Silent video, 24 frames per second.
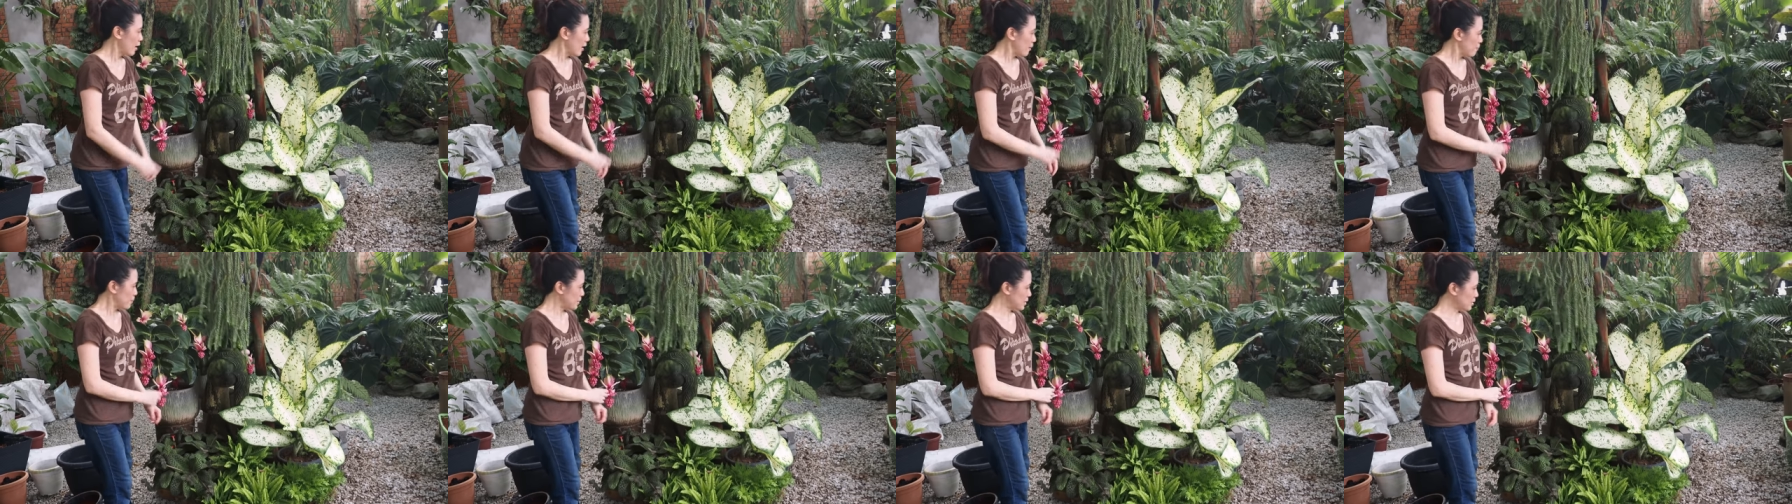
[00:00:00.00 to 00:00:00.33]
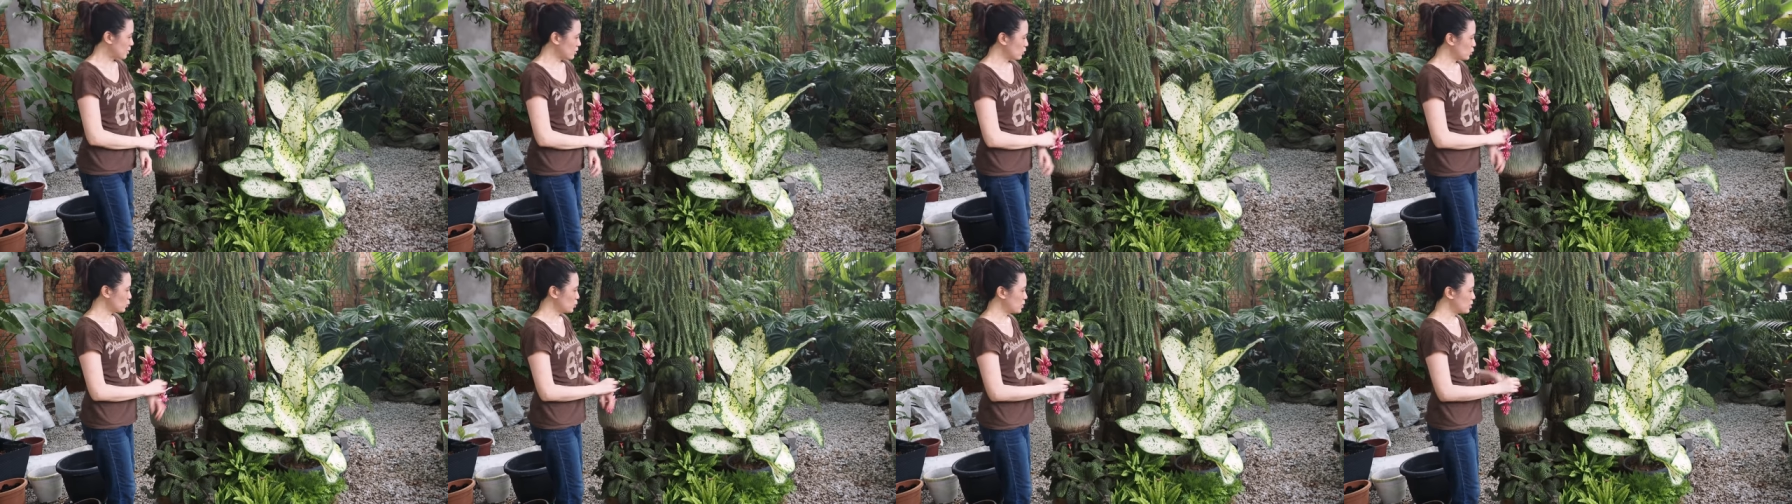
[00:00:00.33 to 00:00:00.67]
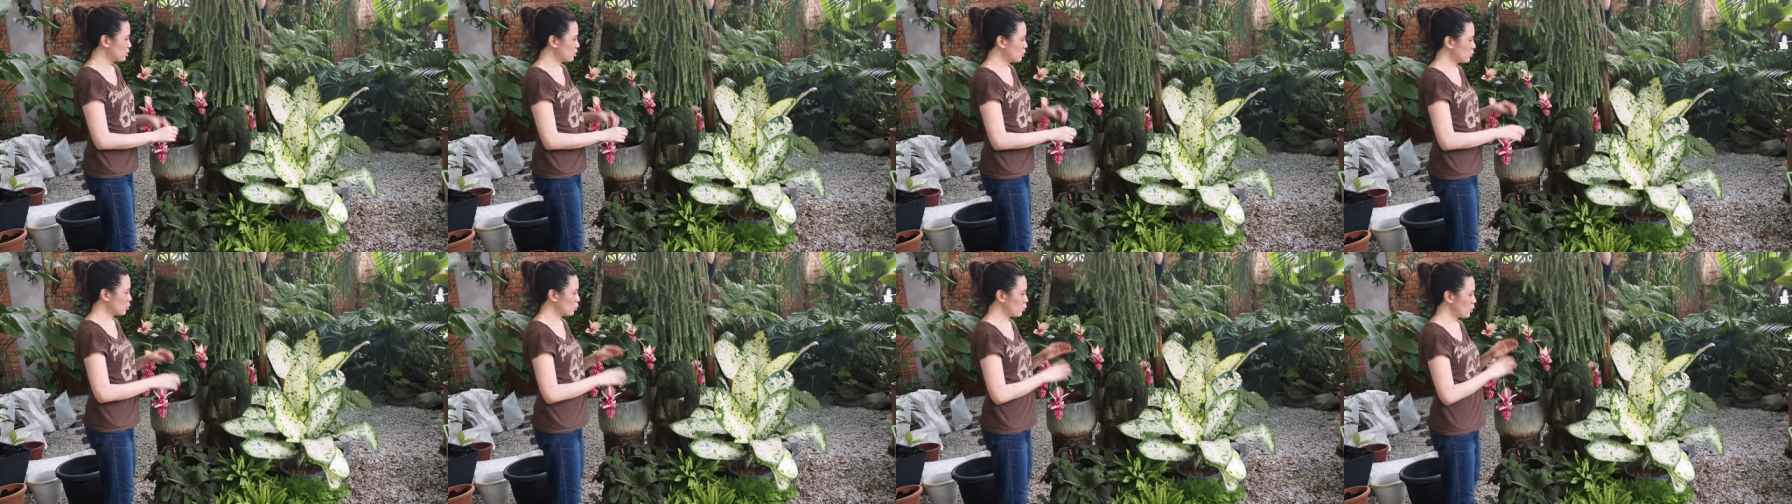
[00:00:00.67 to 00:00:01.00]
because we
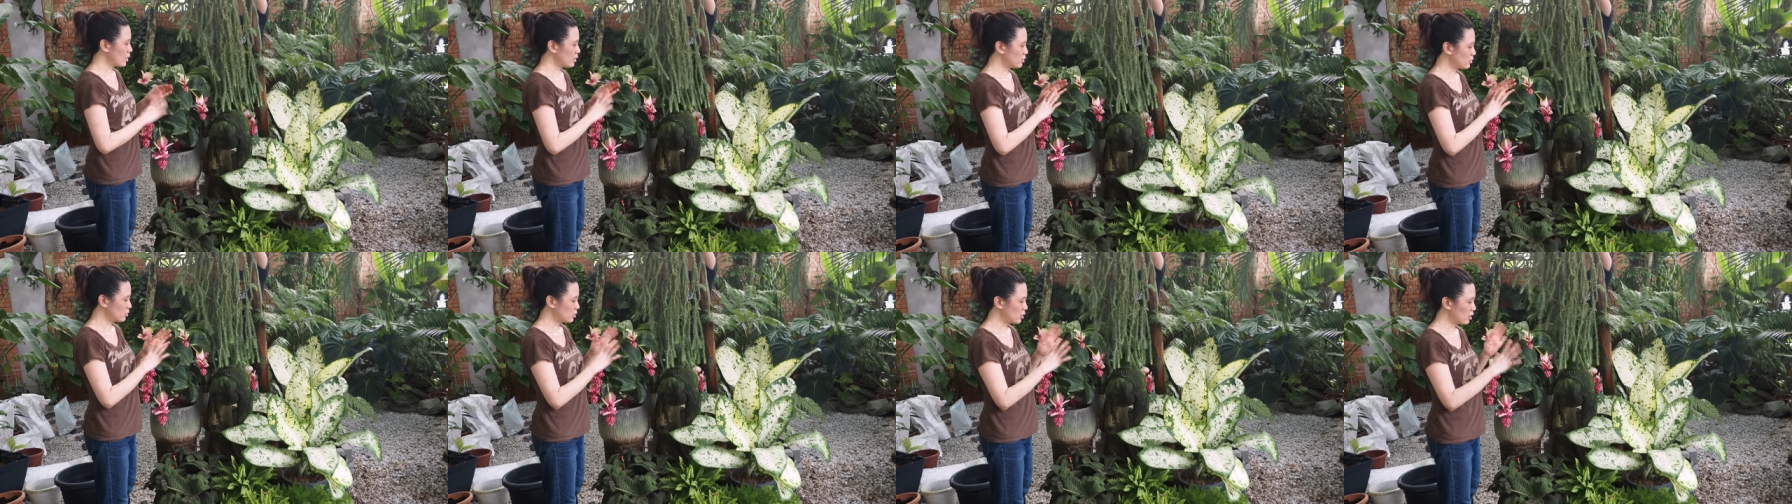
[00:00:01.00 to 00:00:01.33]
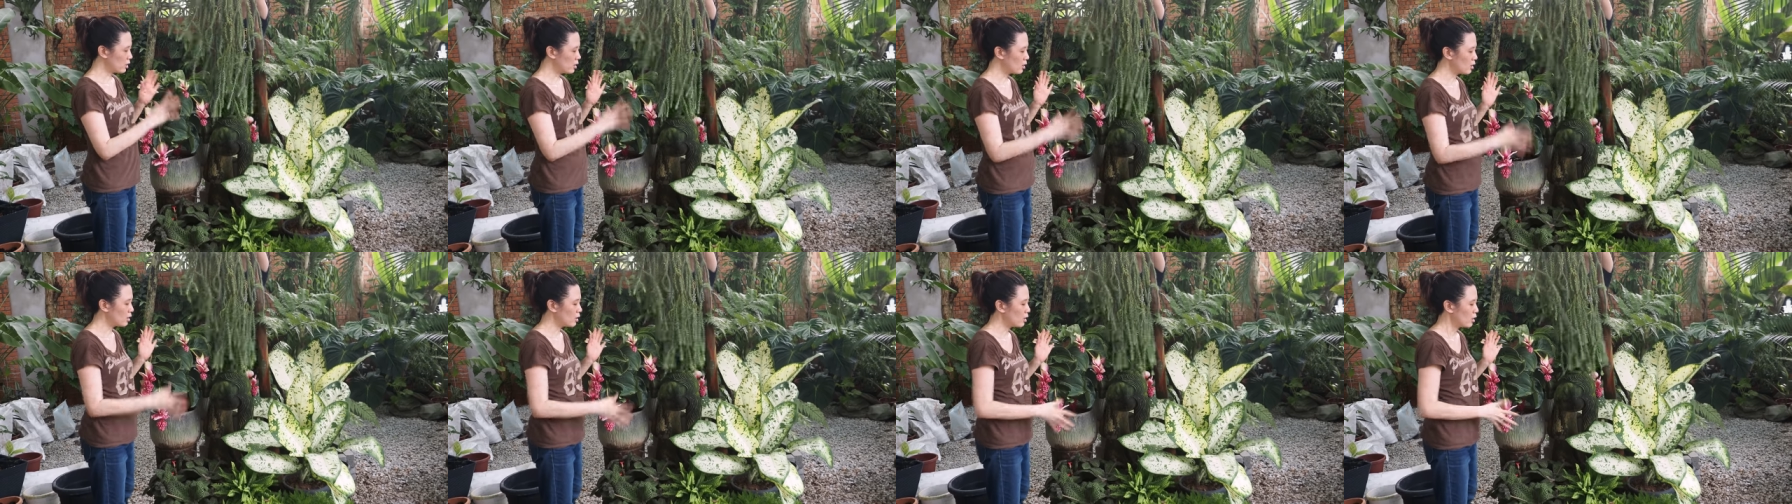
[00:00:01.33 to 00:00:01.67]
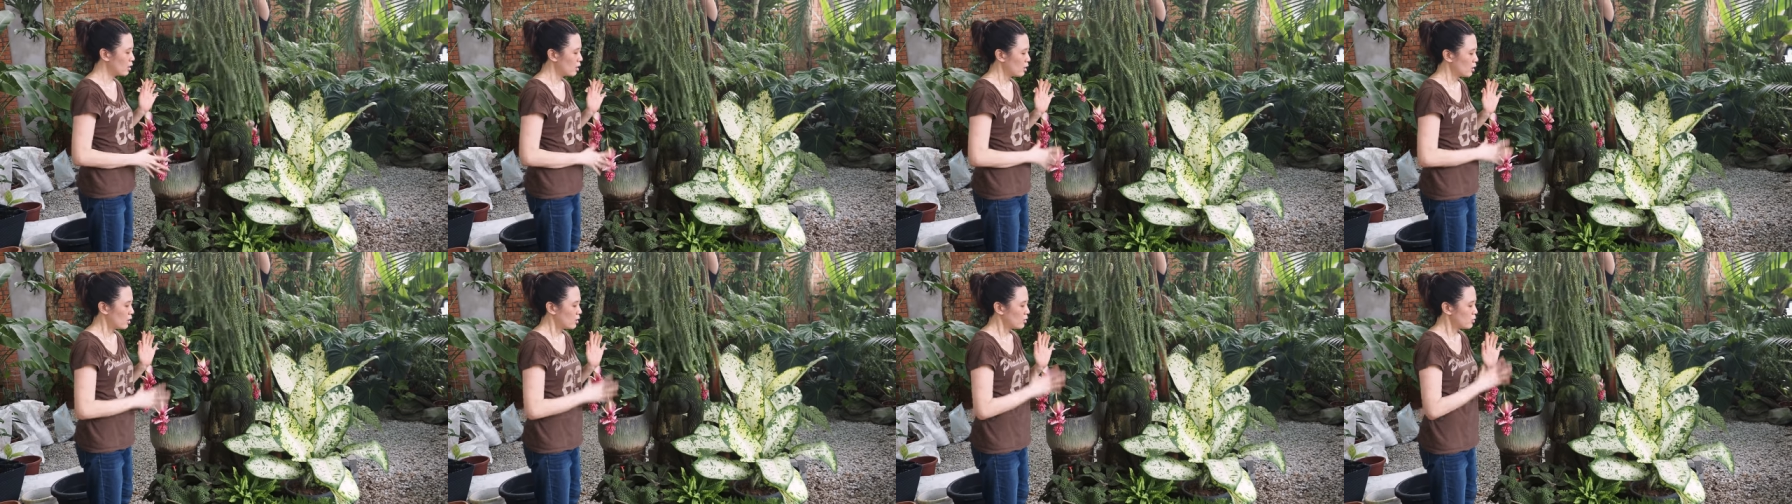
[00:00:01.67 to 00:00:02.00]
don't want
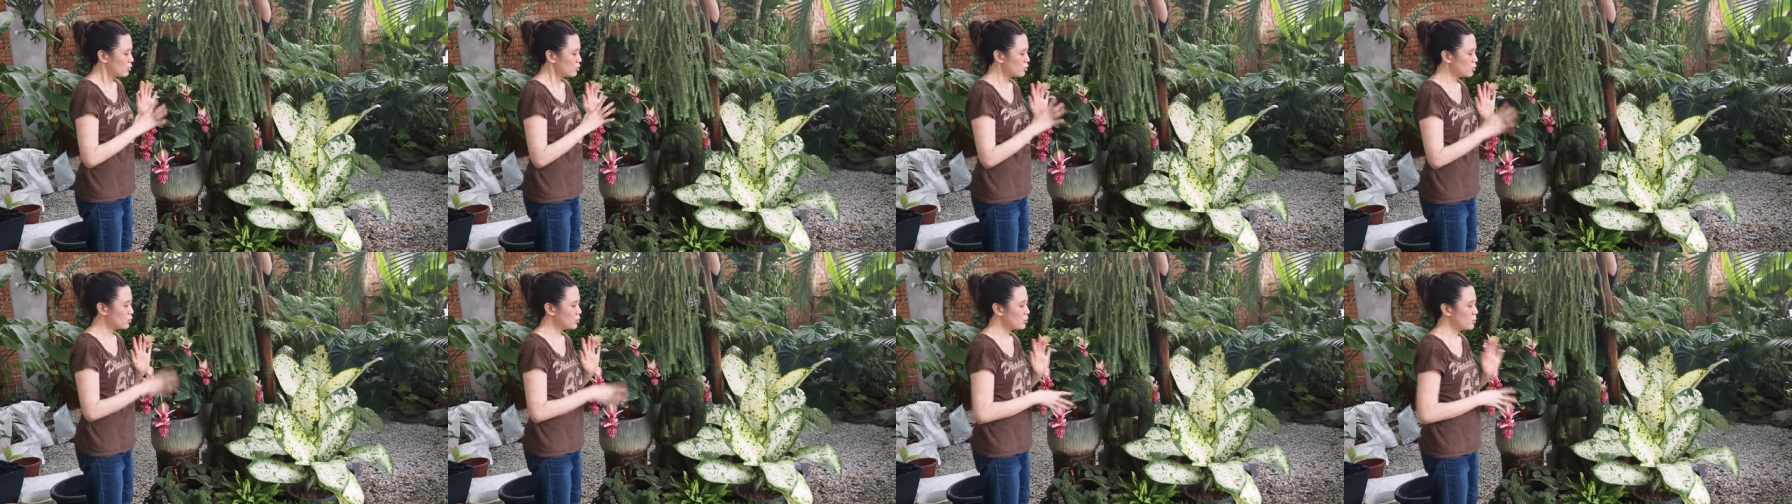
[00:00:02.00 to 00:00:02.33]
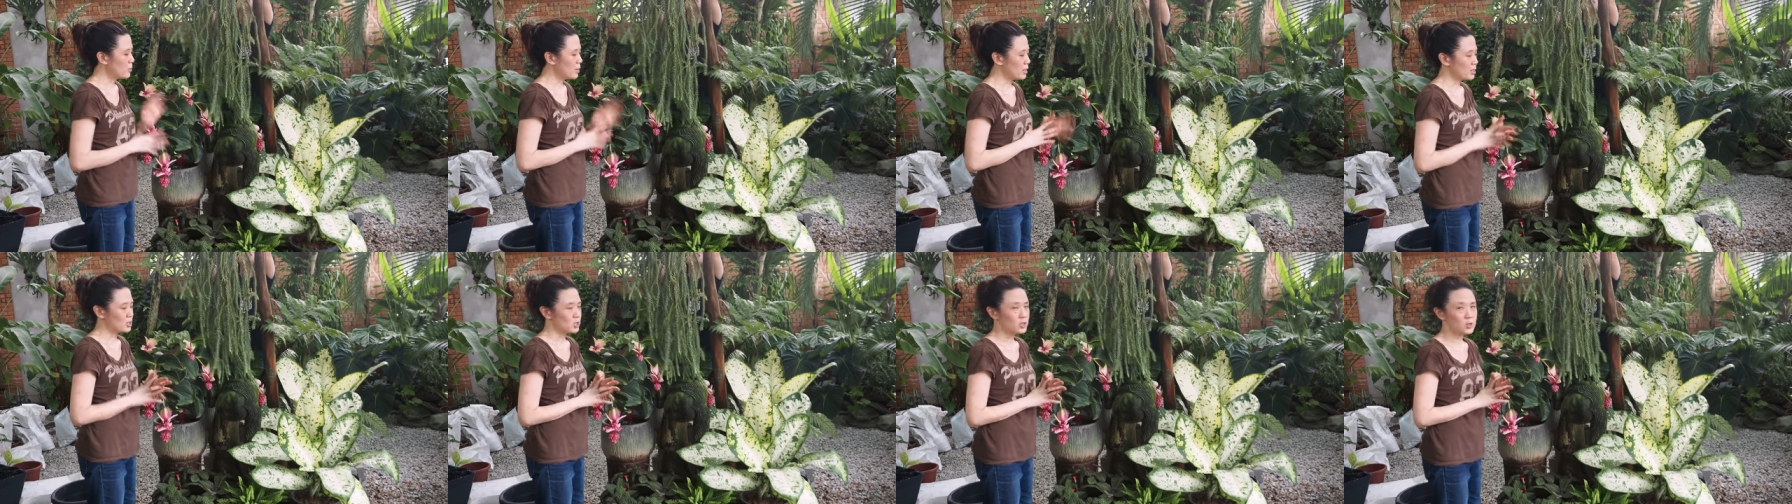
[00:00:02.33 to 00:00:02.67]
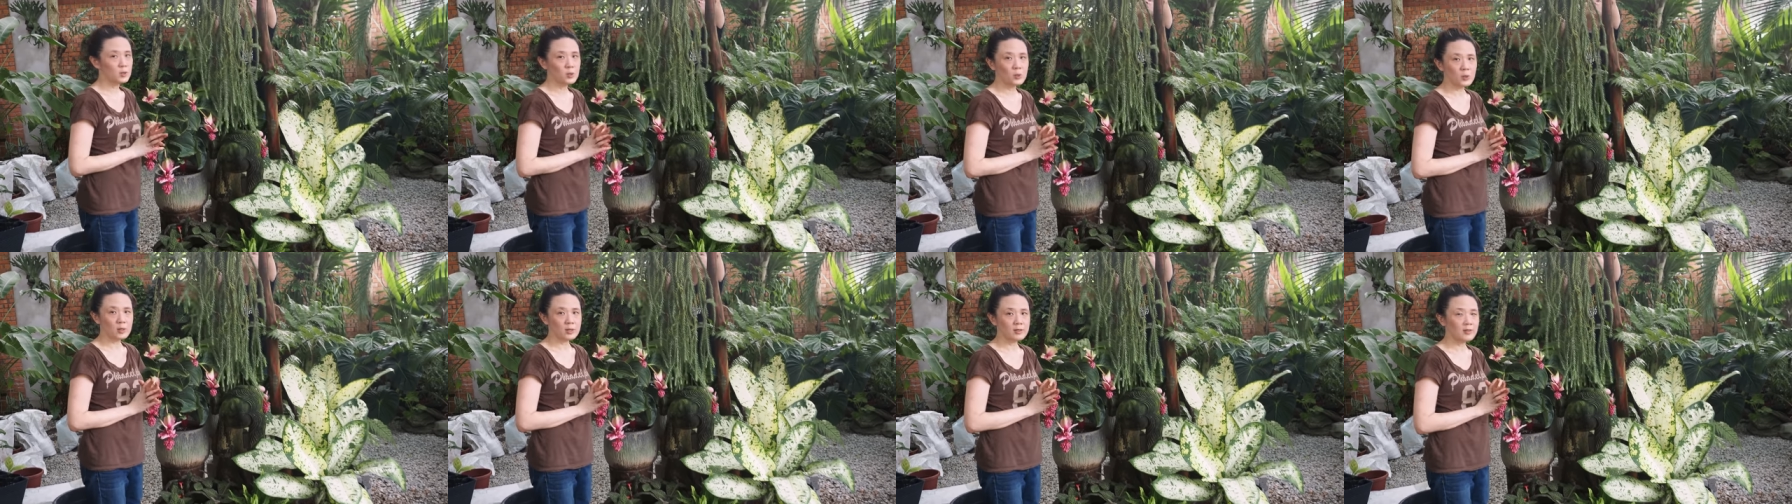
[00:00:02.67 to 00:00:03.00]
too much
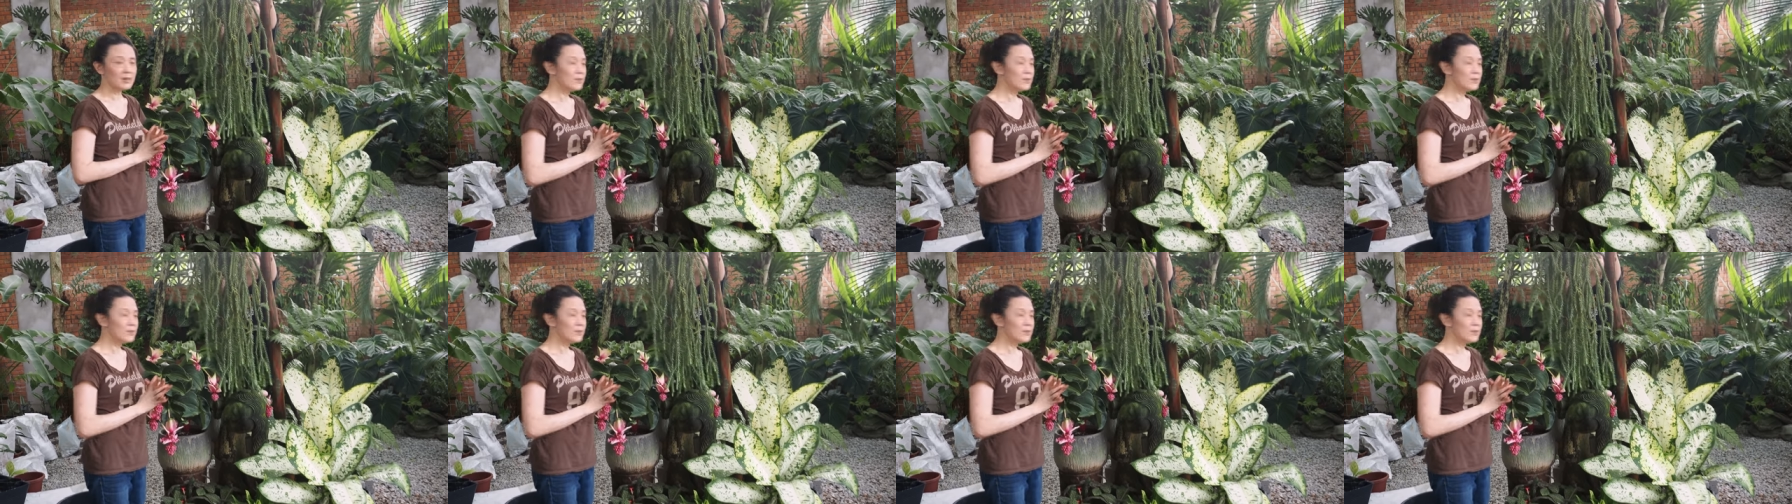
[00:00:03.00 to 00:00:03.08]
noise.